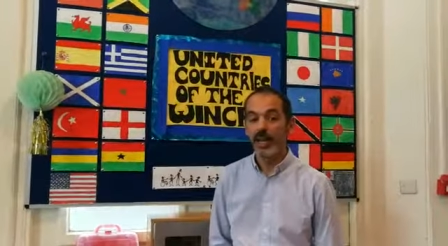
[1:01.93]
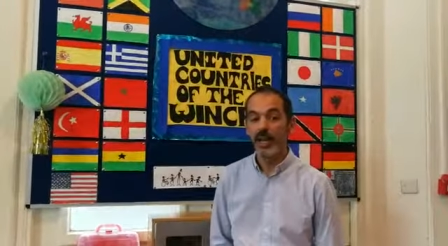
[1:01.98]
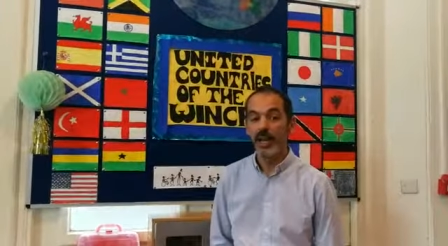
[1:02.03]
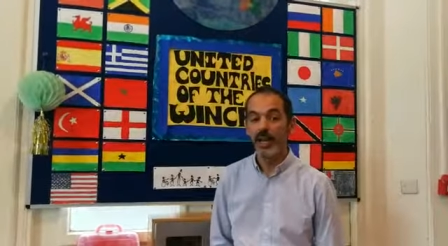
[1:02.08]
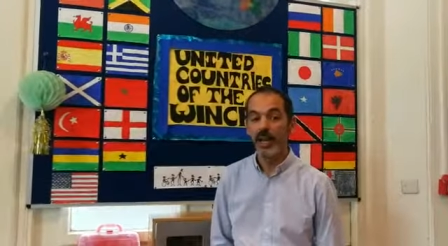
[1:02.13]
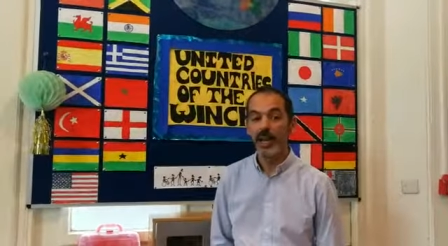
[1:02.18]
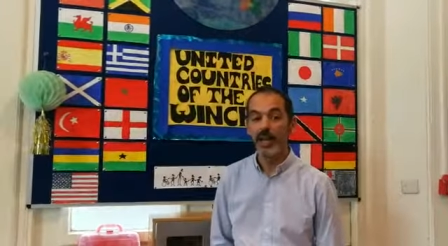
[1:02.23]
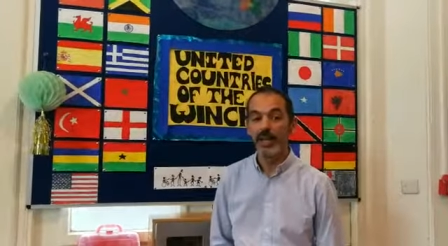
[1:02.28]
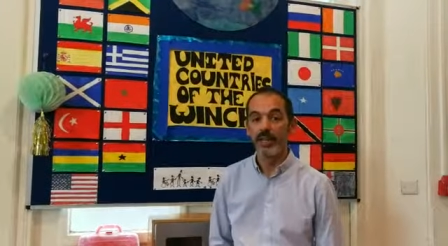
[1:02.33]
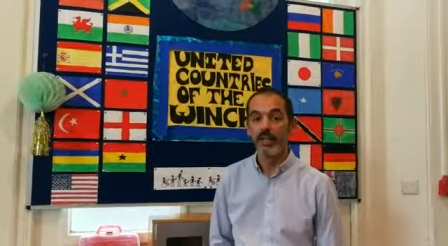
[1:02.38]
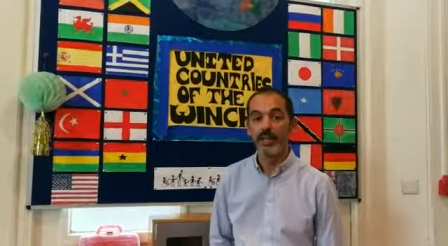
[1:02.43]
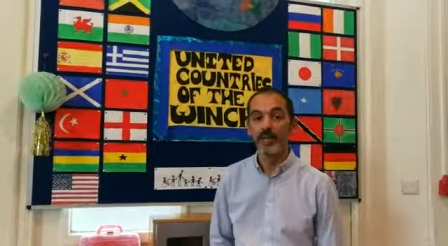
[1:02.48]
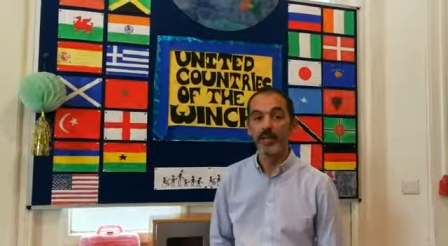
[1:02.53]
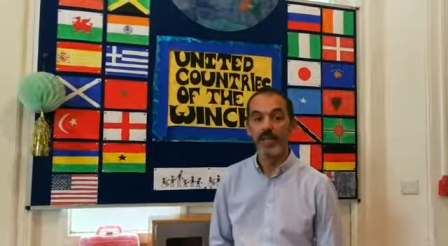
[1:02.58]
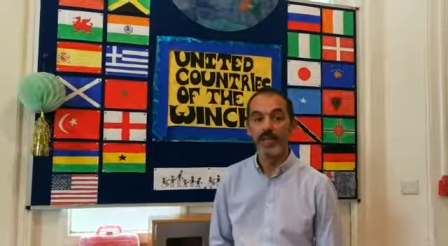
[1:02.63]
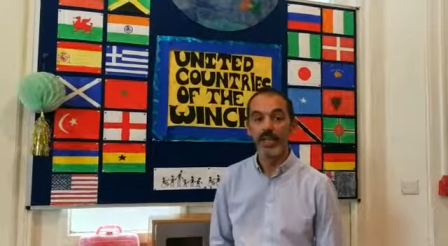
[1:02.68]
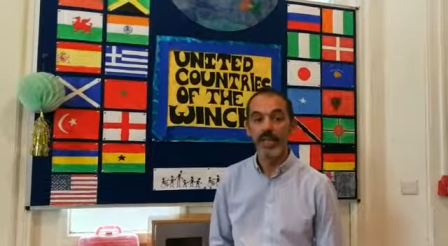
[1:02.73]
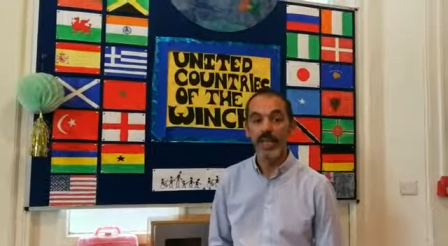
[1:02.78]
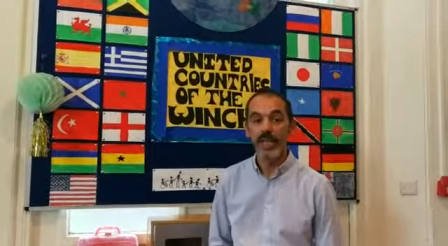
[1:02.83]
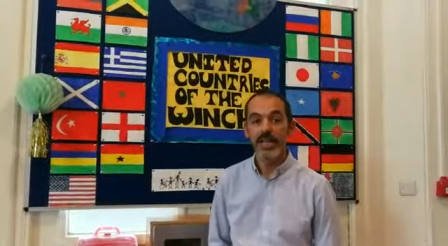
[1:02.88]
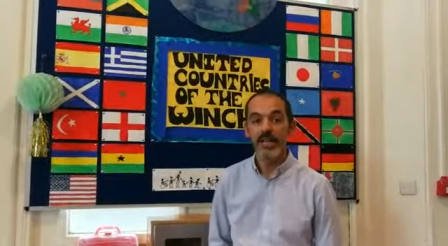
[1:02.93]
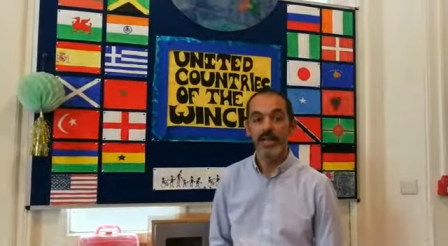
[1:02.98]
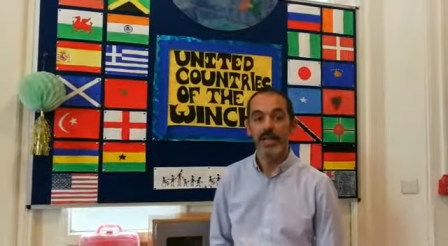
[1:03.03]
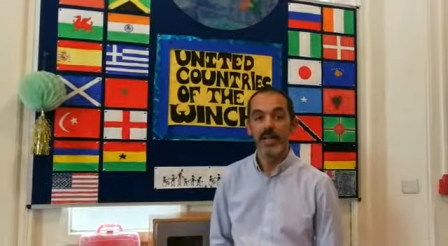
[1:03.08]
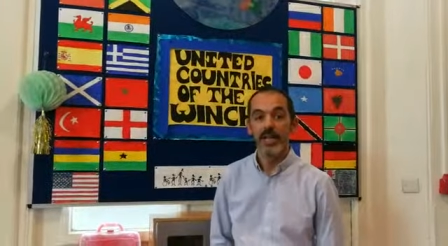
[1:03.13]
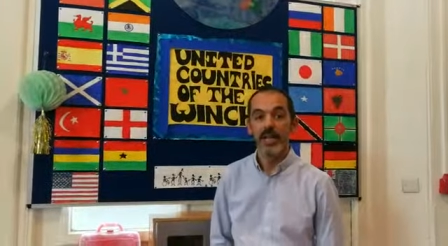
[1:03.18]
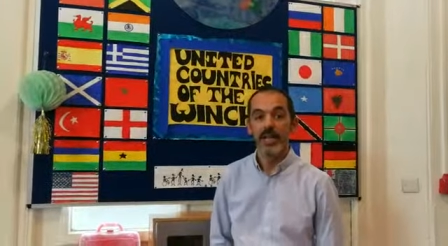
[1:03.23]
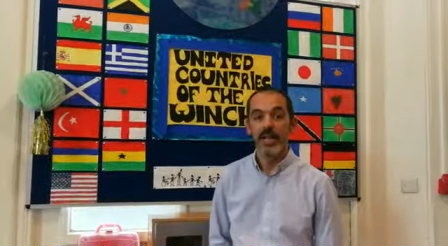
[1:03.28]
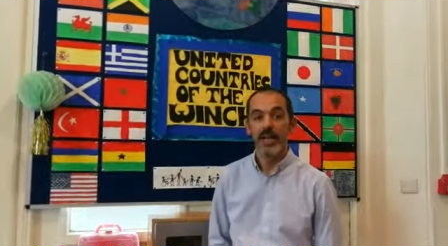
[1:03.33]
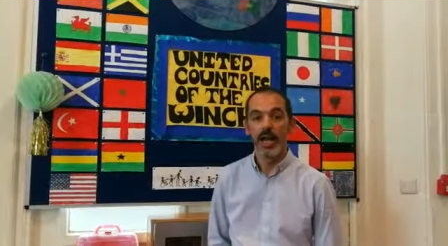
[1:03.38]
a unique
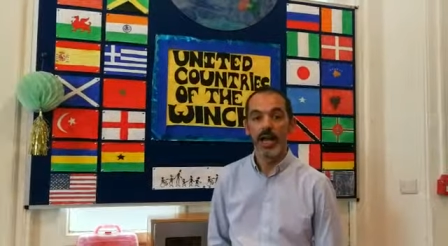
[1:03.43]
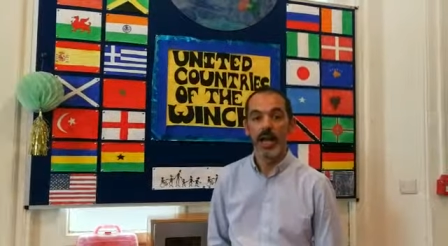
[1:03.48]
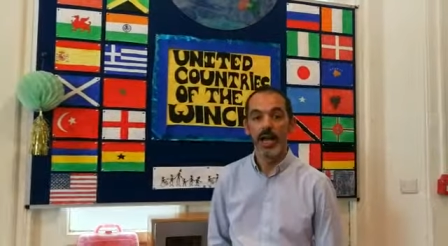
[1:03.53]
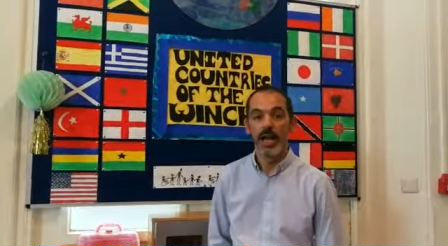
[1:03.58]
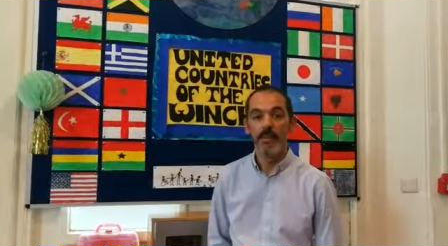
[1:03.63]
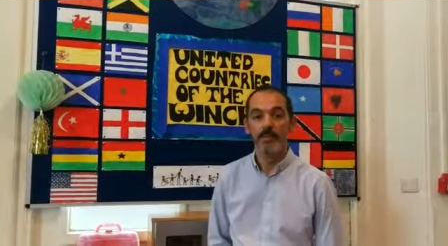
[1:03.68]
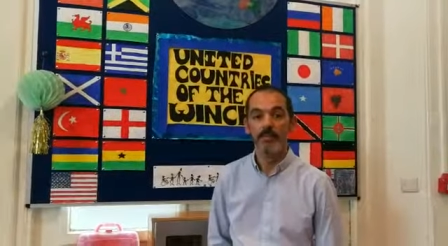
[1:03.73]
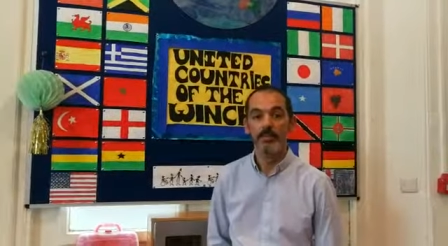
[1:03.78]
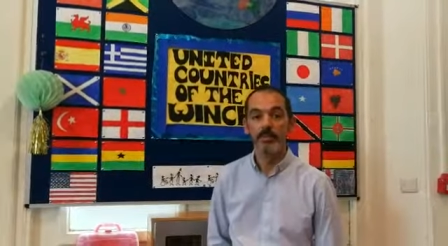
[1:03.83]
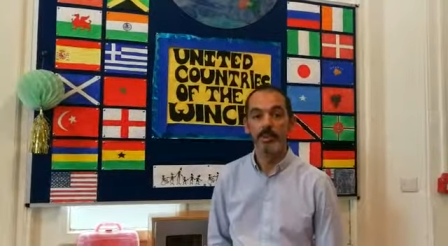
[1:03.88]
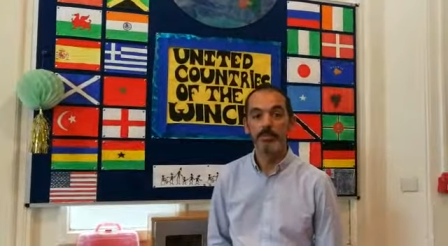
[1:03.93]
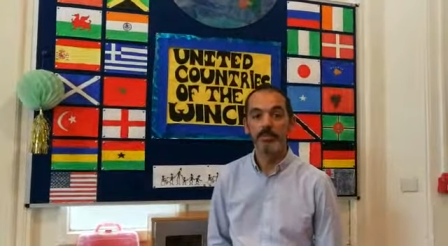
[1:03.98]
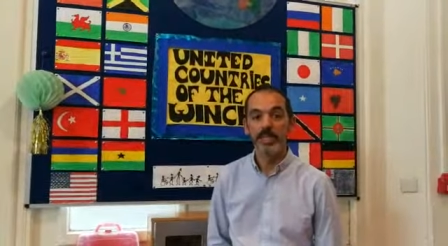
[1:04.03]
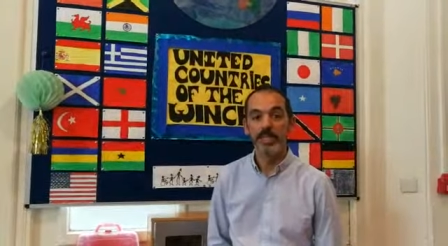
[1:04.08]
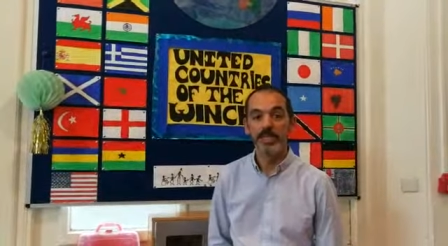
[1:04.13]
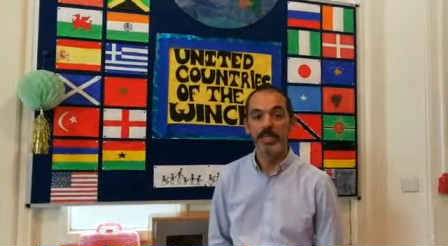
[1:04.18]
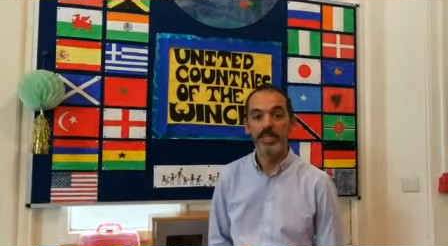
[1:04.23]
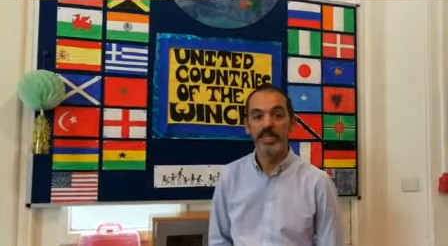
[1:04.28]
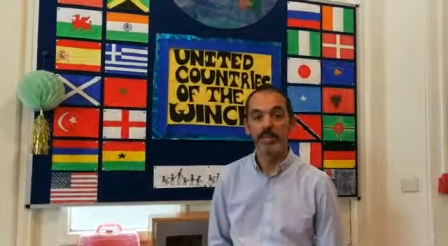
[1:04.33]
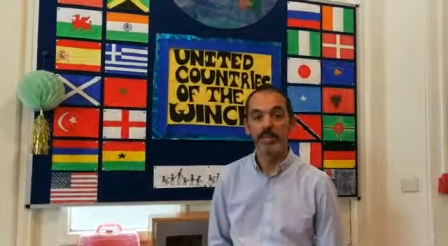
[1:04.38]
business